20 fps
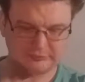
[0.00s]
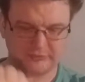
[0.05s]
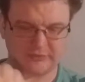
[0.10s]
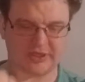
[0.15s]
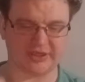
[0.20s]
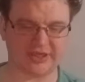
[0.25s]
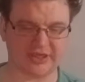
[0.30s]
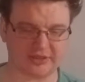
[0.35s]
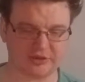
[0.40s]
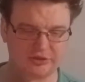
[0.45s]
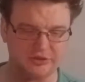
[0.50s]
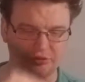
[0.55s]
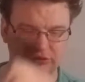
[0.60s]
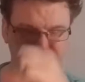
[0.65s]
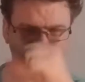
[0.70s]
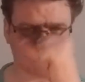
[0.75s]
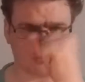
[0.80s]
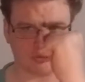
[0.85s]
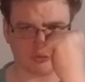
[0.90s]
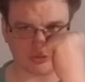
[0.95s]
Again, you
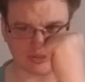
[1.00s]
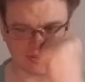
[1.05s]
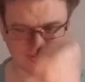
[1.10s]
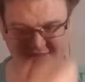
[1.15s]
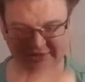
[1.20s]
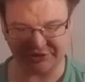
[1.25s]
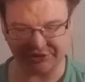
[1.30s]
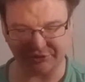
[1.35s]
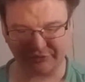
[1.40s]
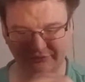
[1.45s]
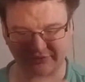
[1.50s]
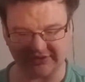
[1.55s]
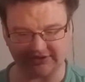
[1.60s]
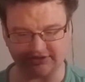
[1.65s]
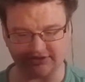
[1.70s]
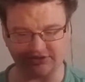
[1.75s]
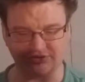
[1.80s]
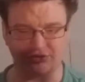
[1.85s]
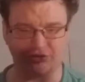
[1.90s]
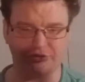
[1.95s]
don't want to clench your
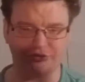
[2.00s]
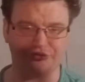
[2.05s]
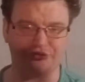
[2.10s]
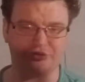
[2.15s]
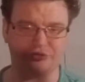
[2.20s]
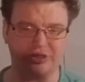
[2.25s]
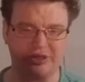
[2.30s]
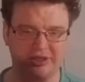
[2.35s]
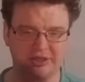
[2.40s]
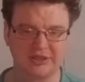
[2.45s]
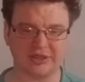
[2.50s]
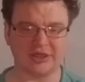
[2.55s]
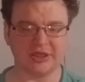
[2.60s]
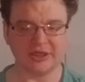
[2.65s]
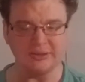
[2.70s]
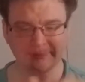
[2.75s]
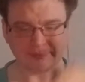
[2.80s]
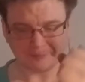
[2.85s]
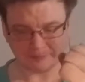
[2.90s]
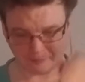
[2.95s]
fist as hard as you can.
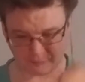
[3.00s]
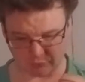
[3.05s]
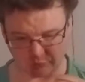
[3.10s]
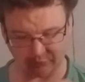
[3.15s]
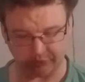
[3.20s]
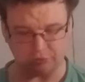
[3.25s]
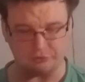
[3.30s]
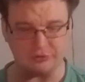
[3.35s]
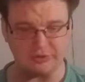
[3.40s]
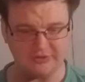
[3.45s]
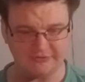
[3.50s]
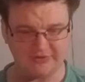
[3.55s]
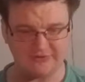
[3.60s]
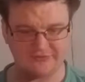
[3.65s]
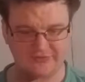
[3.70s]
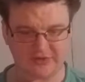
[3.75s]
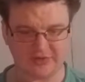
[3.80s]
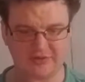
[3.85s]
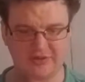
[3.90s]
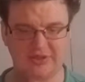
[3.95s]
You want to have it
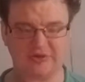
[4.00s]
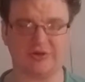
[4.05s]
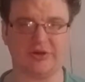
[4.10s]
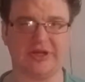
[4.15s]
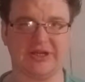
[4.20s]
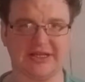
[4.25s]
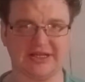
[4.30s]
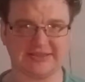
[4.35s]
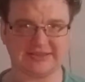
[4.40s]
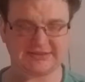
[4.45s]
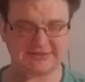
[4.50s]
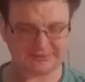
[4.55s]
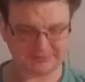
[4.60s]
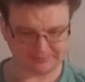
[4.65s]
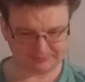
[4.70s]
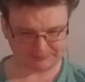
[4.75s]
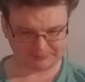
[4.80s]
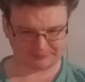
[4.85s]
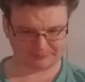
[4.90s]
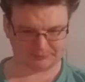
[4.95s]
fairly relaxed
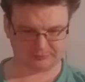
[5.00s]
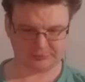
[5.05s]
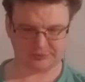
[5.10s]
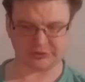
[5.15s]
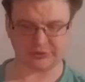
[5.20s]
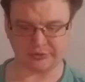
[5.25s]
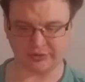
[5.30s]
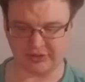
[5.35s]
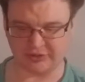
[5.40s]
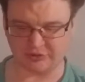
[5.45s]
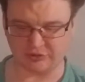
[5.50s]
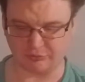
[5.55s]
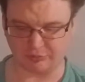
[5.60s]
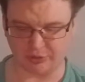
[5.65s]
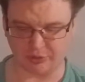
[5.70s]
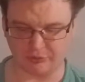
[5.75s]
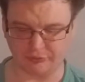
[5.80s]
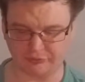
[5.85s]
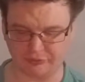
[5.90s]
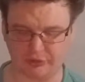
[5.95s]
so that your
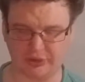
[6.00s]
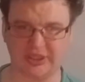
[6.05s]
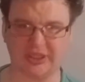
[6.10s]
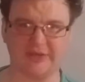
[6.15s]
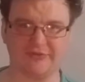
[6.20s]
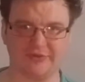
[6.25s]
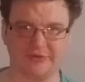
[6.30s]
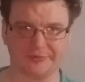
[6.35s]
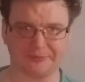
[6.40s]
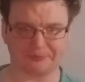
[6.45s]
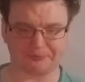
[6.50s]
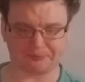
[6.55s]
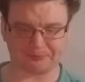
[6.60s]
bones are even.